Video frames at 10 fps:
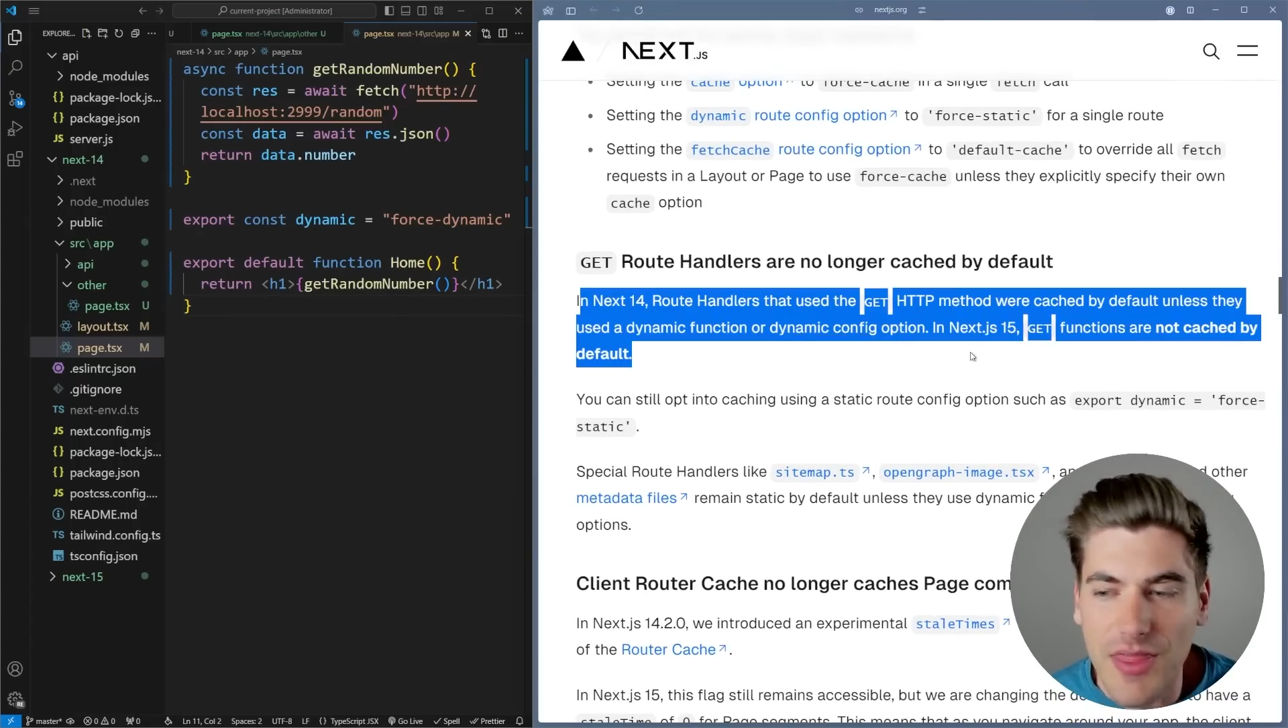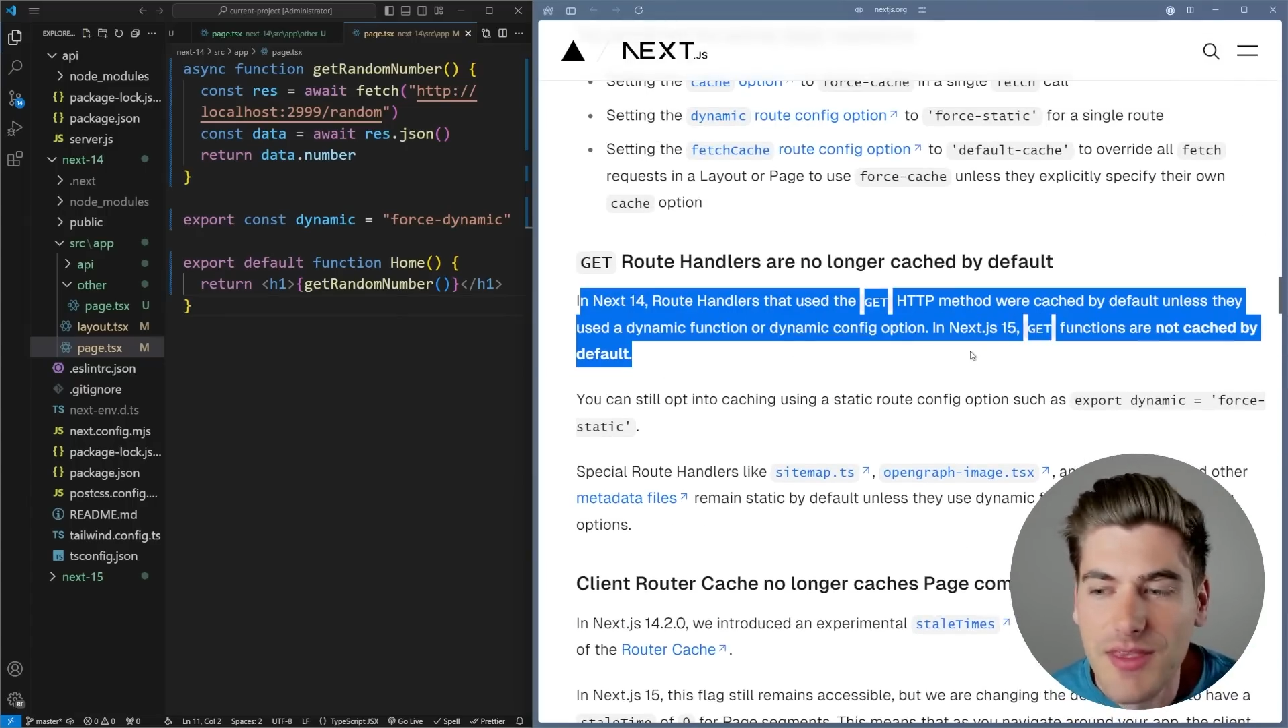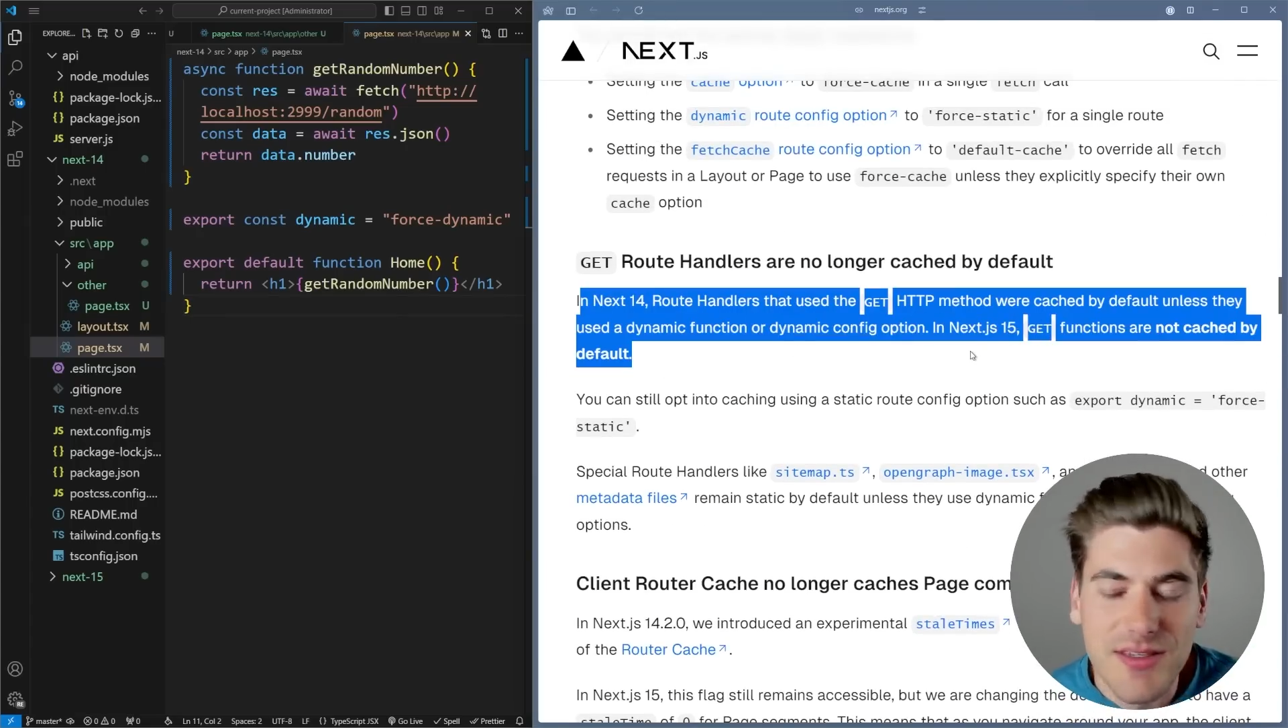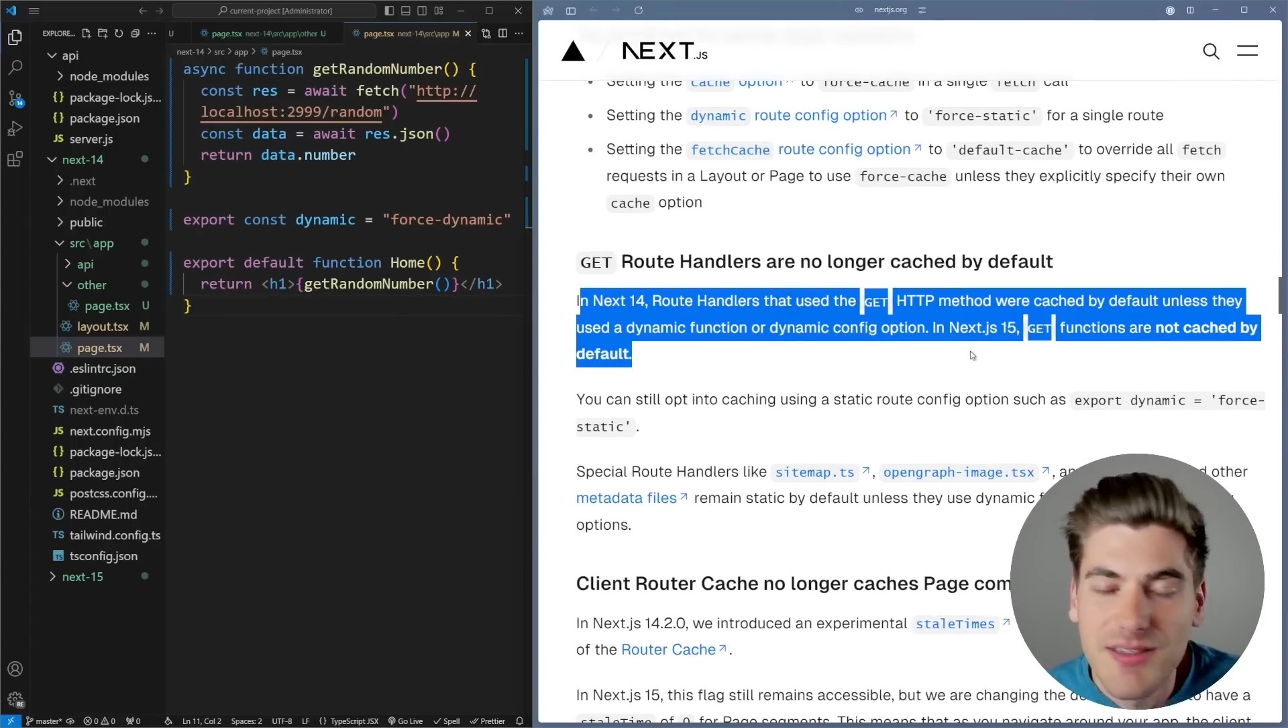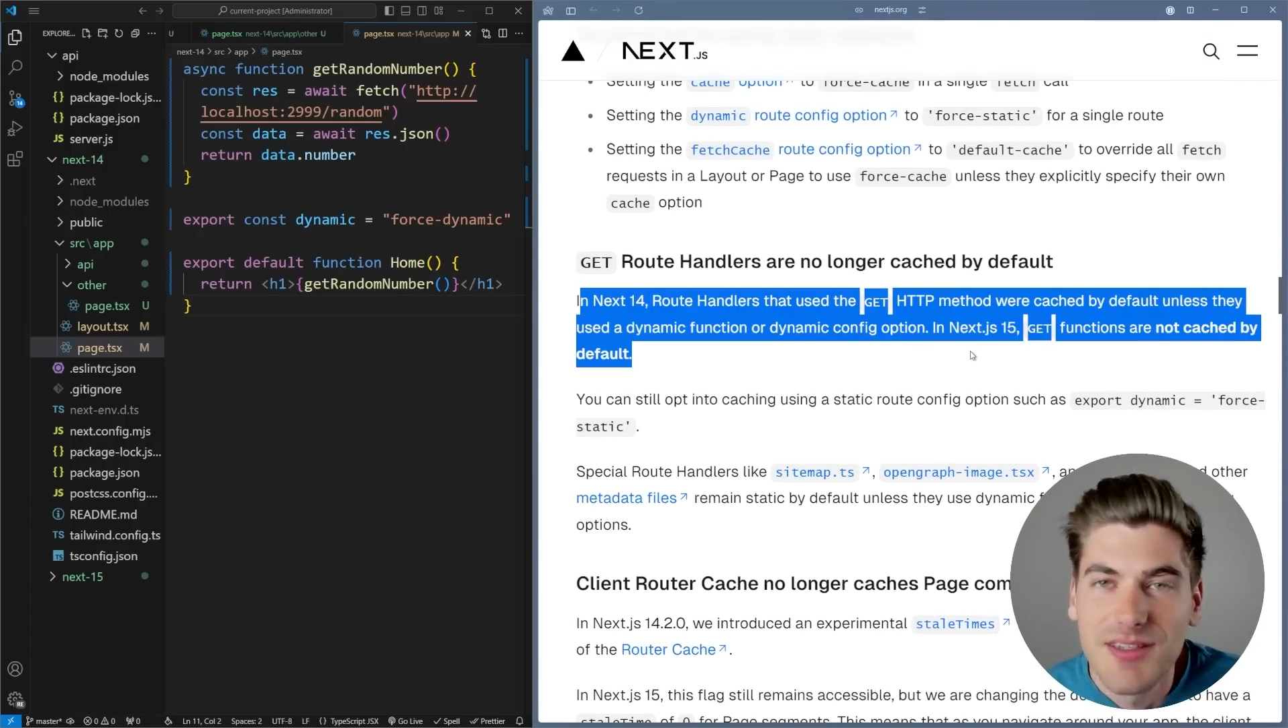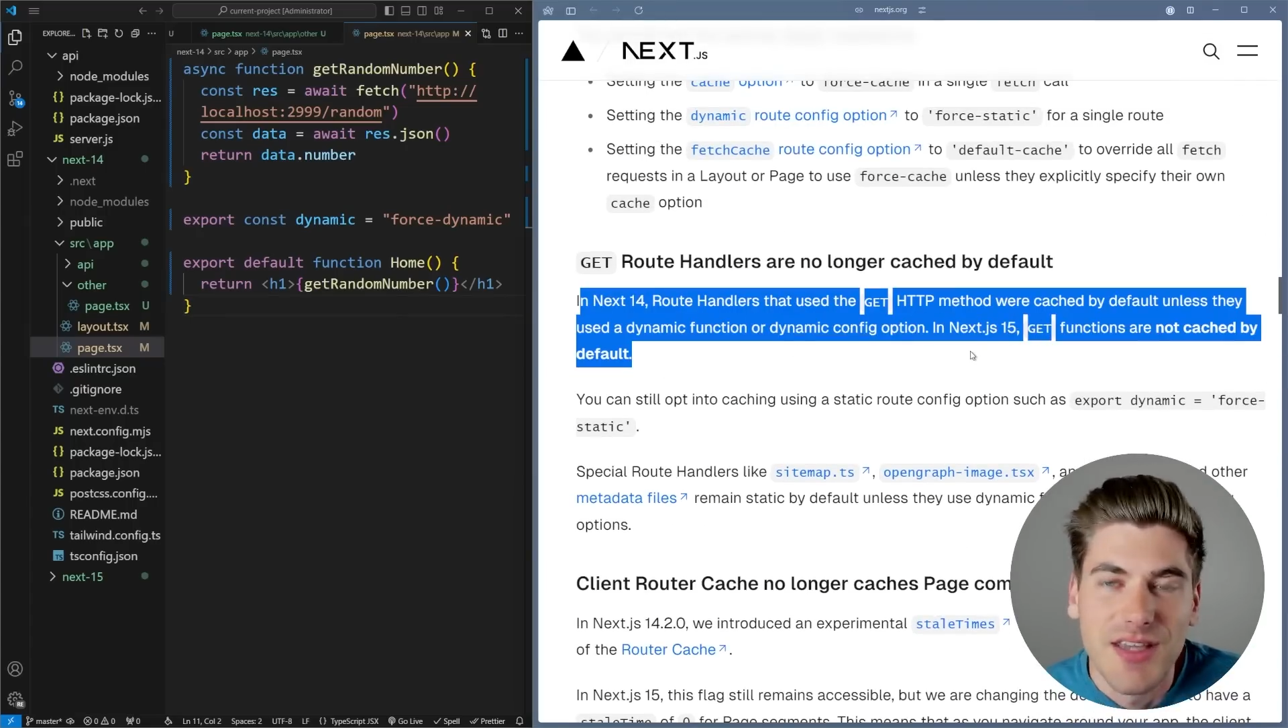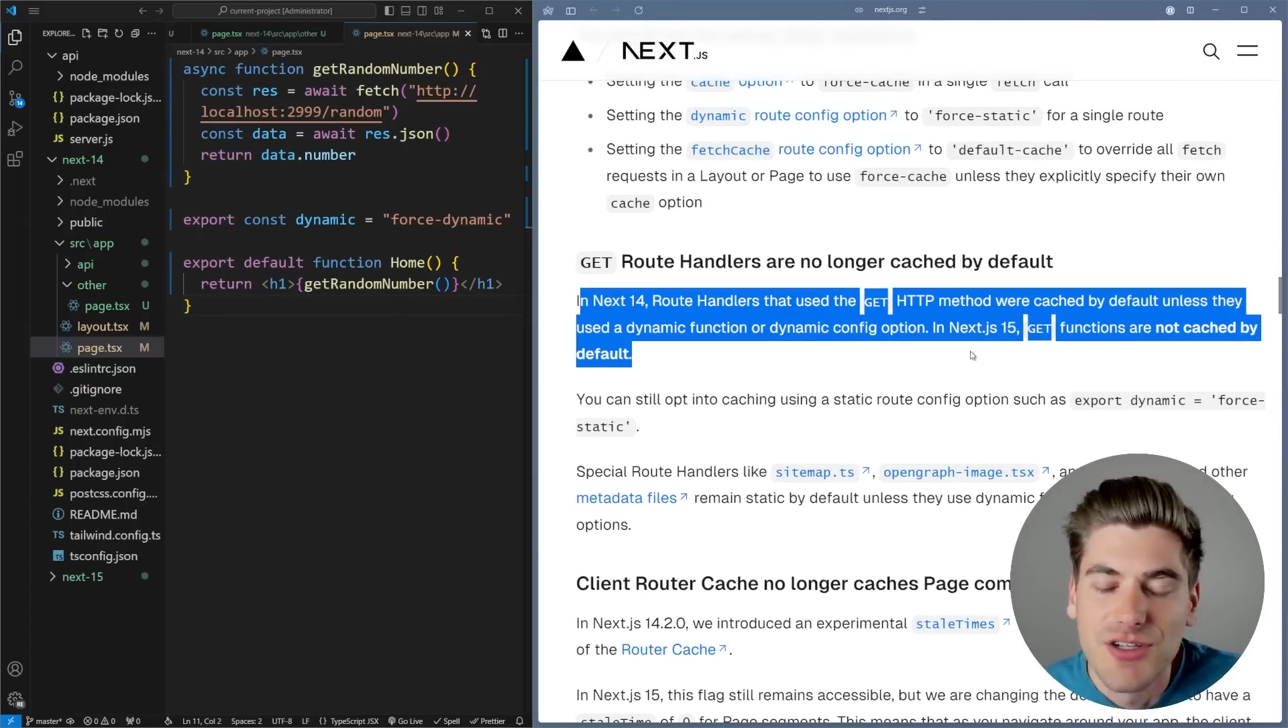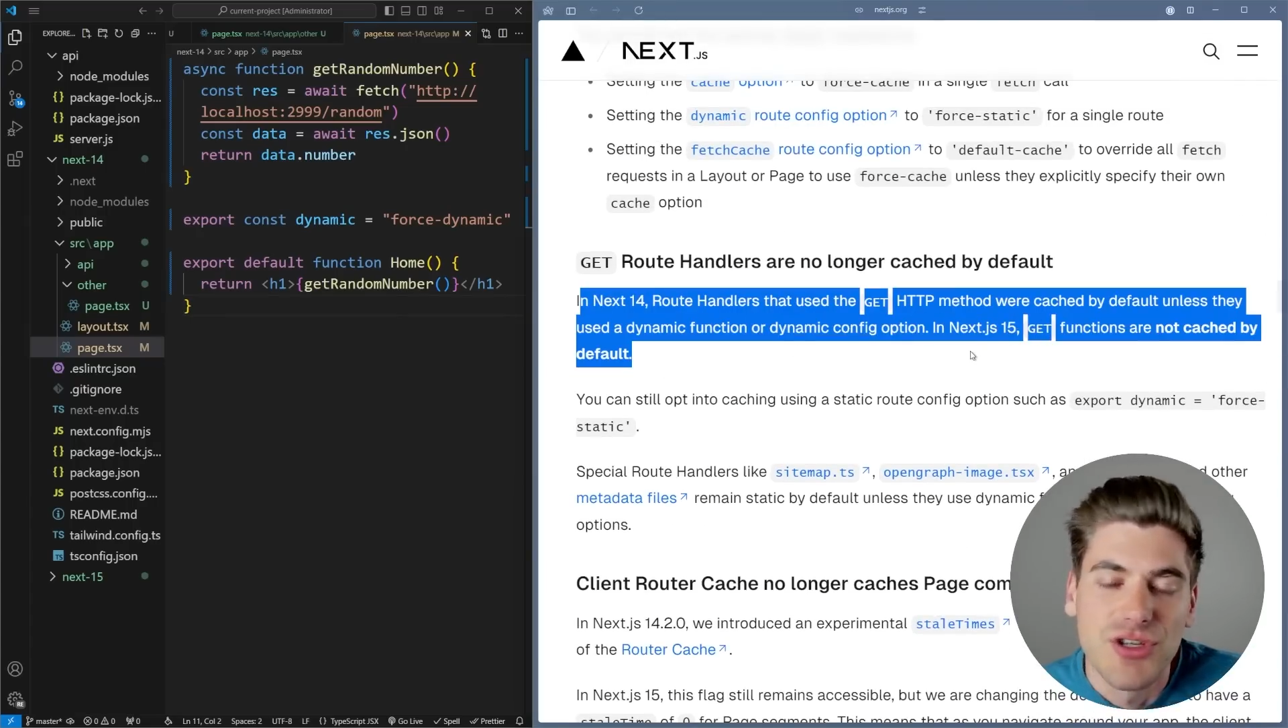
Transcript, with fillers: this is essentially